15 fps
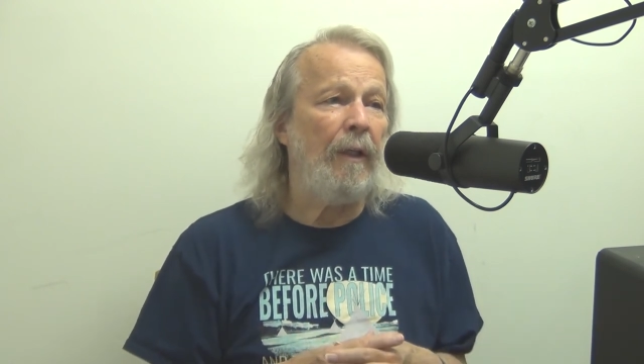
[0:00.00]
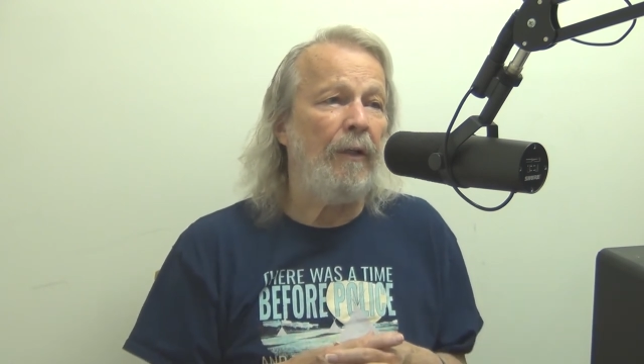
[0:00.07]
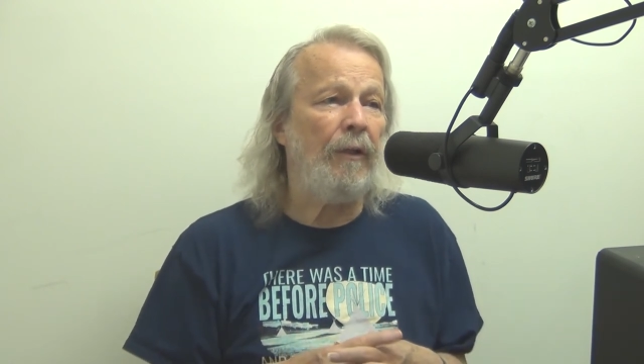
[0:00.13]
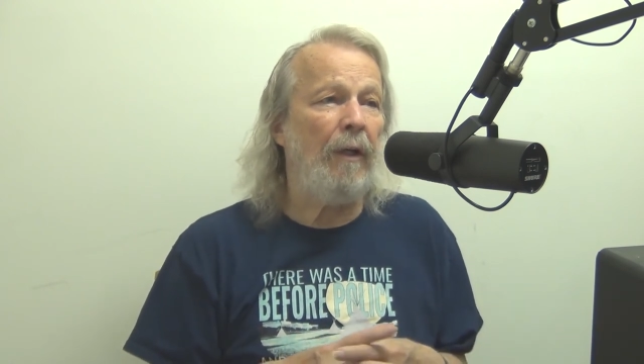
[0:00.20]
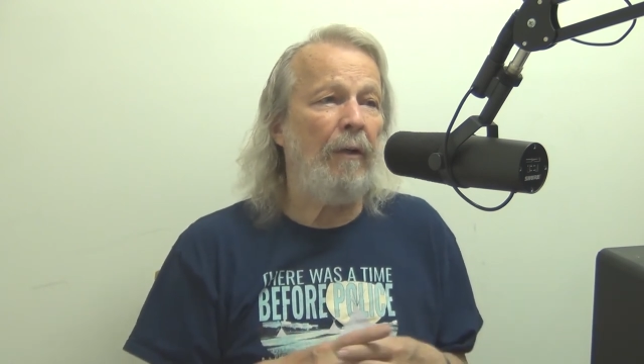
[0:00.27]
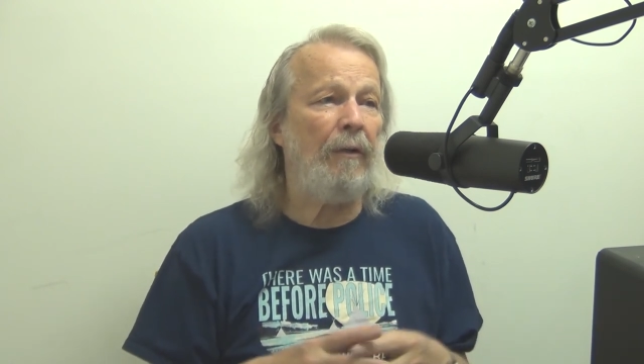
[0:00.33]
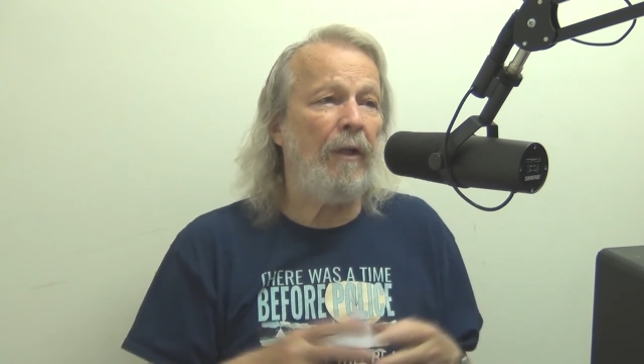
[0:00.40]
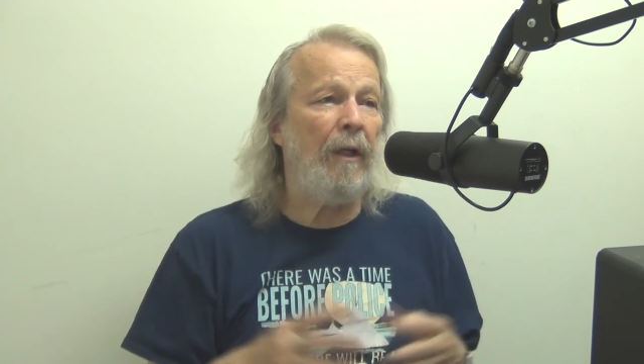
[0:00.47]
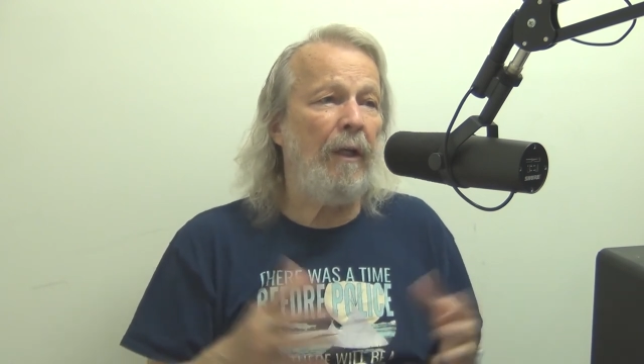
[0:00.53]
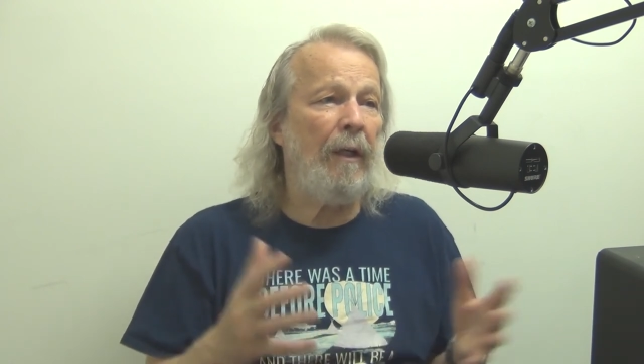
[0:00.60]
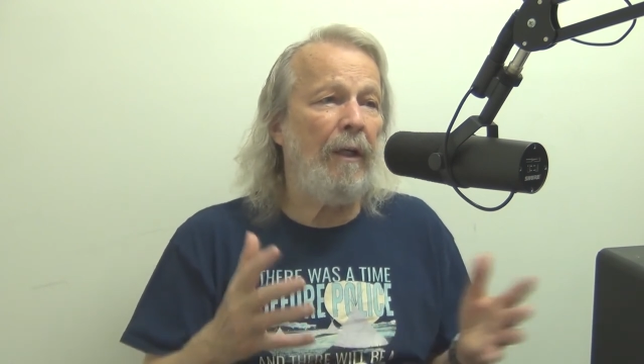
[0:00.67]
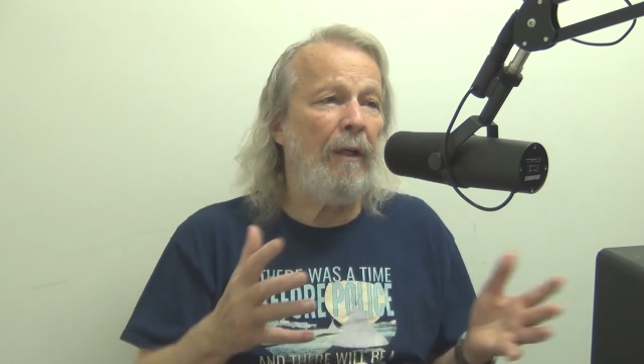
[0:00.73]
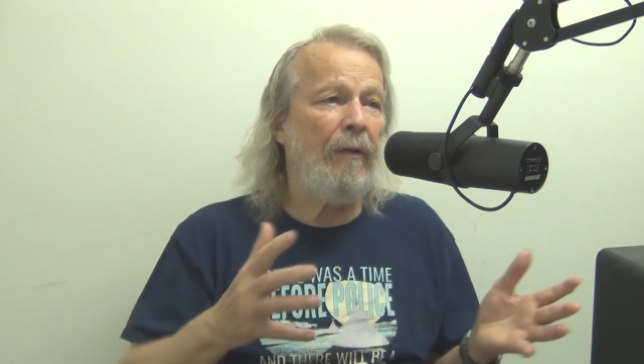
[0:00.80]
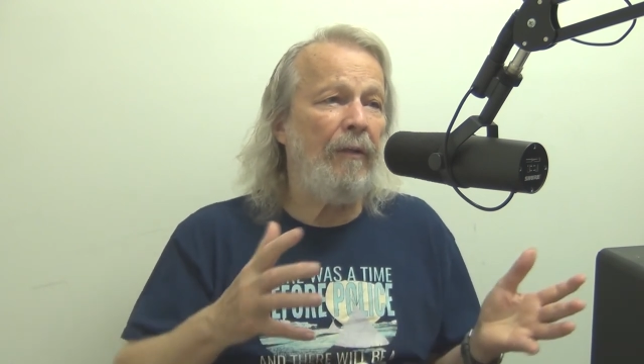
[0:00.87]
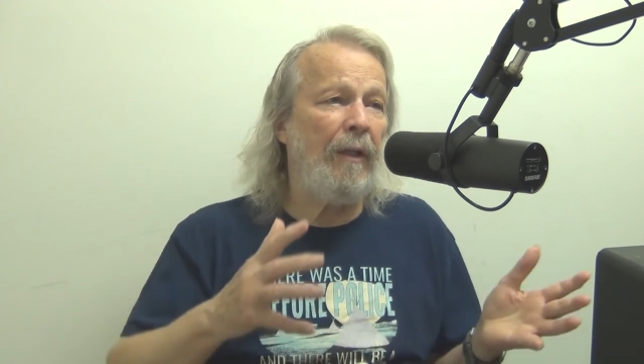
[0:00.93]
So it's
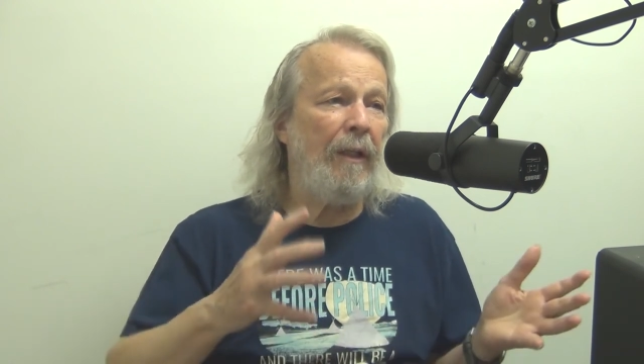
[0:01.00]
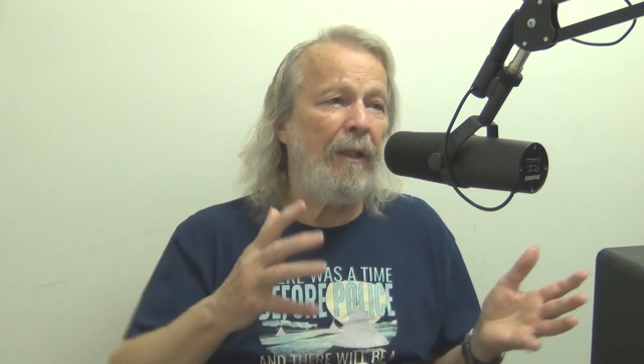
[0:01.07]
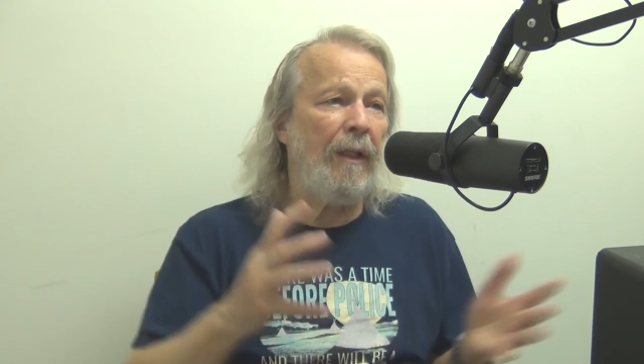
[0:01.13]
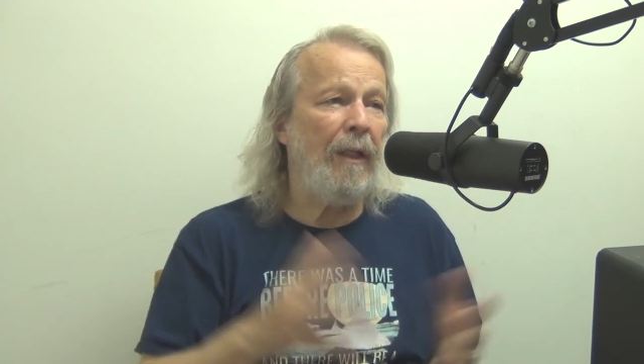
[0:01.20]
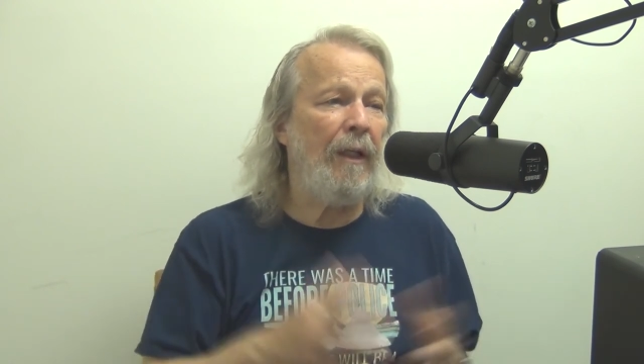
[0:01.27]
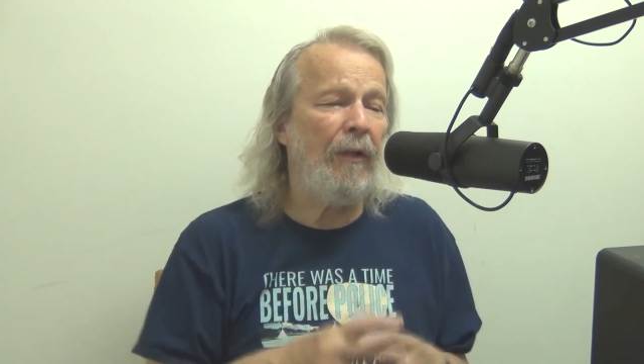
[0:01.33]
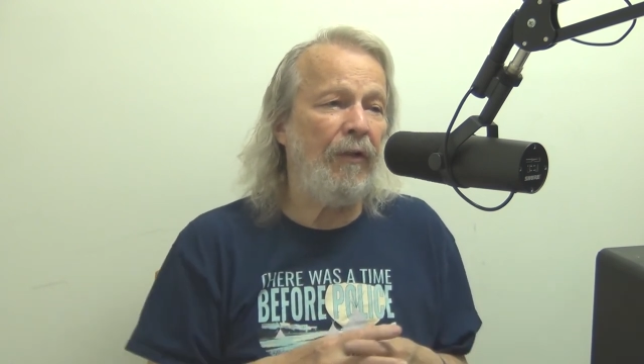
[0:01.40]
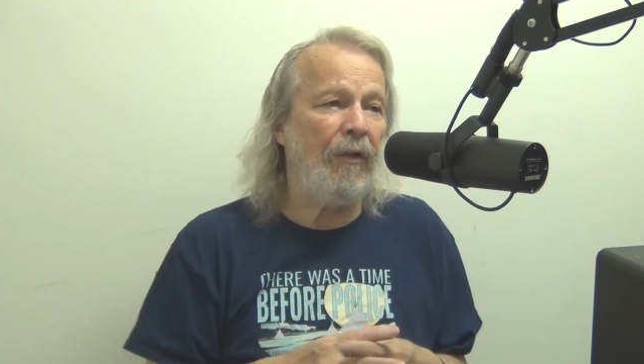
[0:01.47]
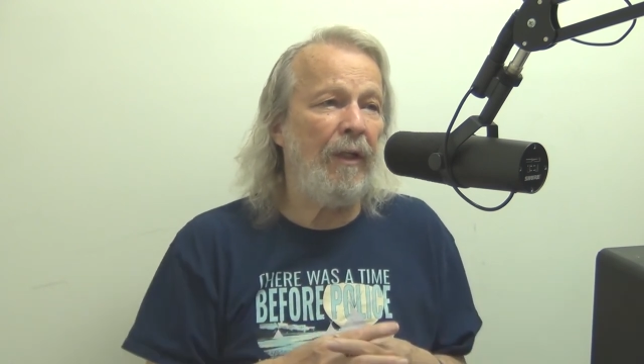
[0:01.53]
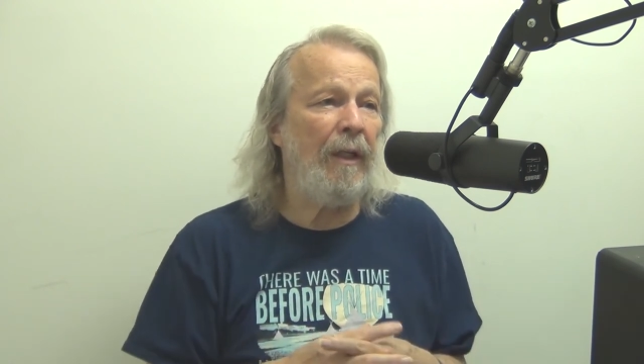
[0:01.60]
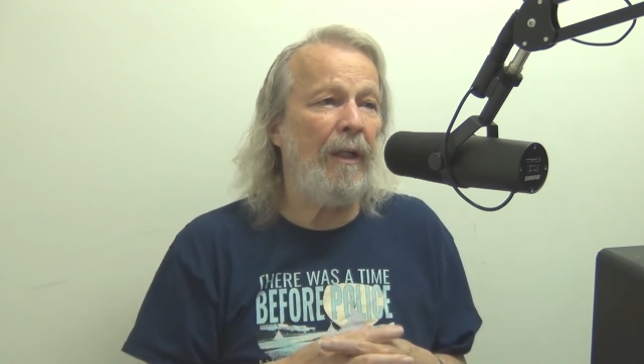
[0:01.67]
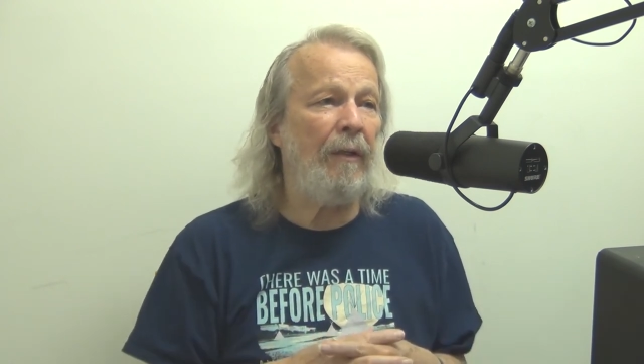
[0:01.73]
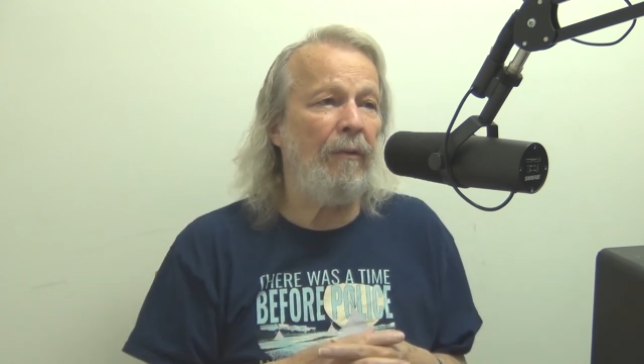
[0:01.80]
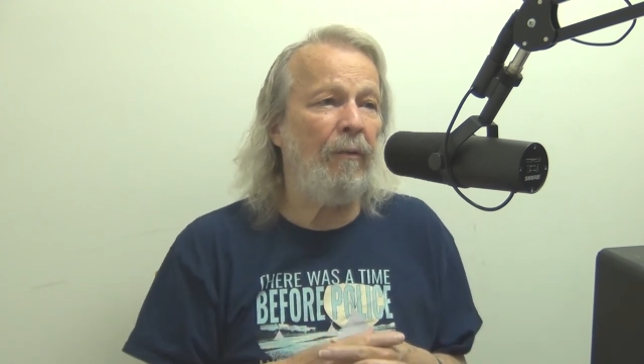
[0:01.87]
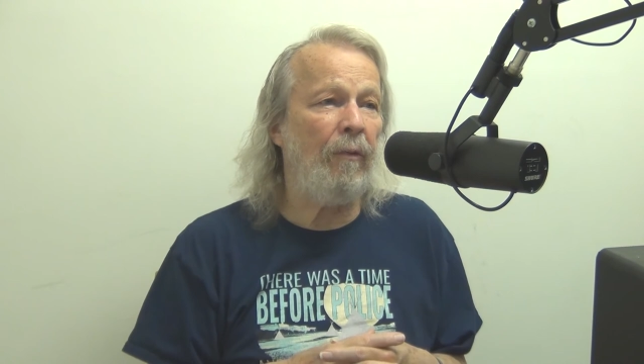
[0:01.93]
clear that
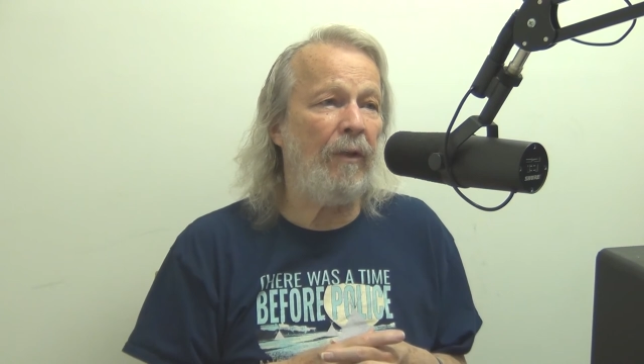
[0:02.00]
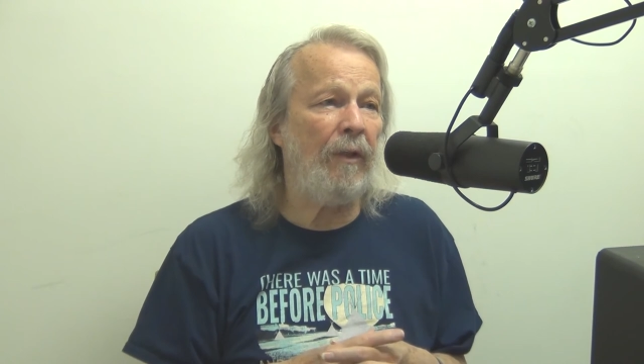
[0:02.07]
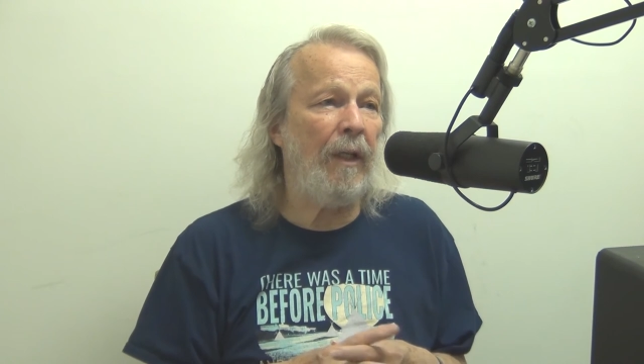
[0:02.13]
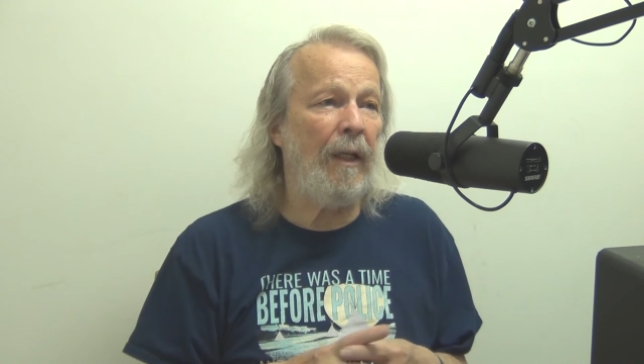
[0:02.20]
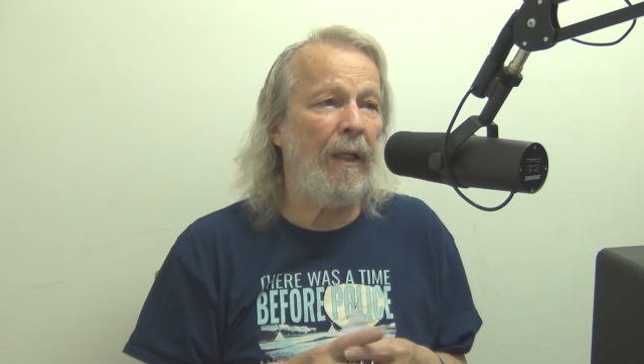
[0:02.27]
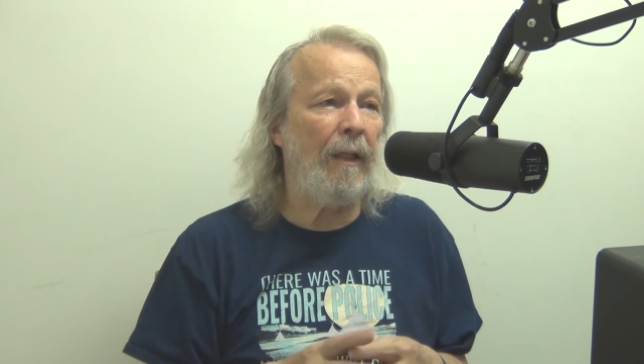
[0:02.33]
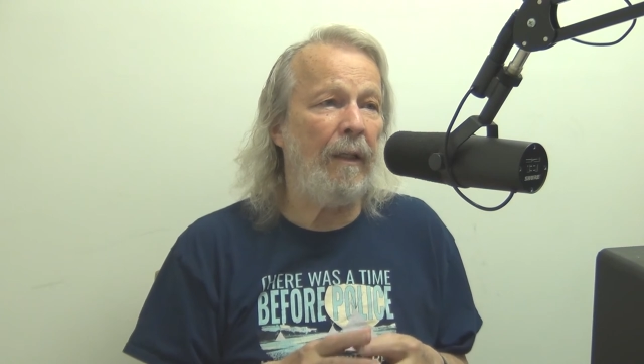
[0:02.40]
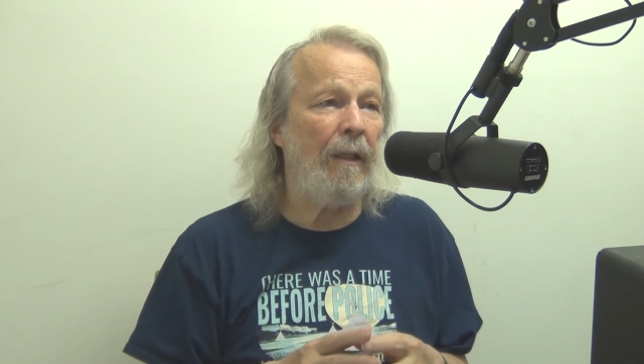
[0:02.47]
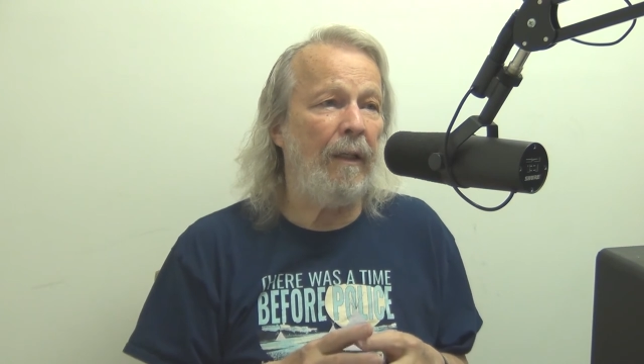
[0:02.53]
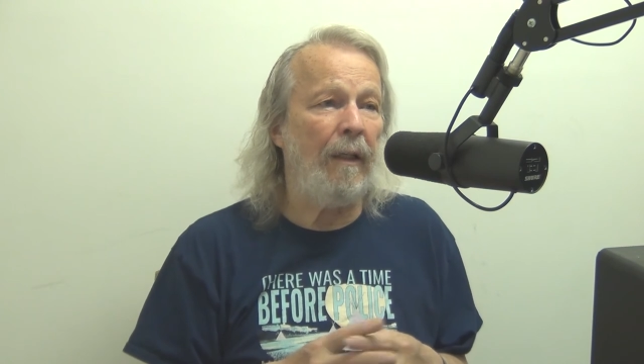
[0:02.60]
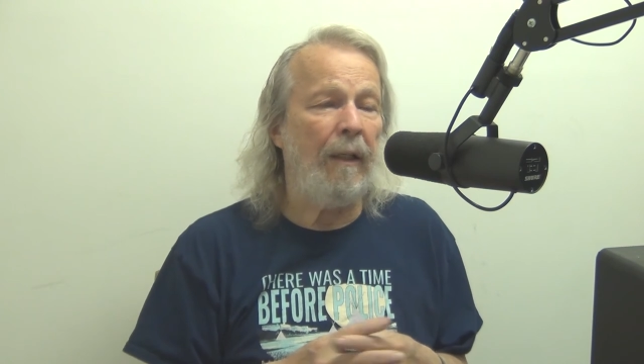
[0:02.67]
DOC was like,